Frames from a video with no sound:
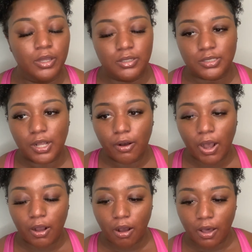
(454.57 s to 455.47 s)
So
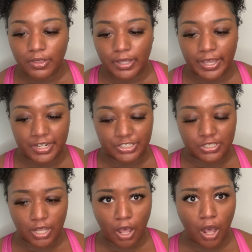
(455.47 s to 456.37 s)
I called the lady and she's
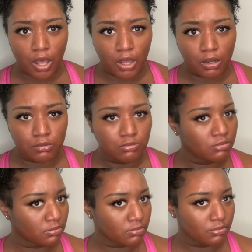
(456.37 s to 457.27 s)
like, oh,
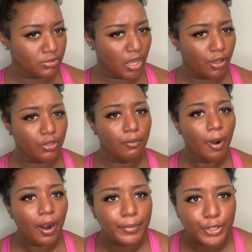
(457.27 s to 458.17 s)
no, the
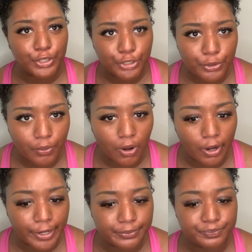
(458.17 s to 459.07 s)
apartment you
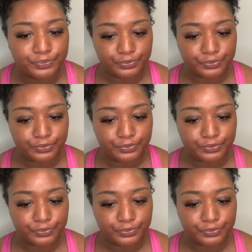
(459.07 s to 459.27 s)
want,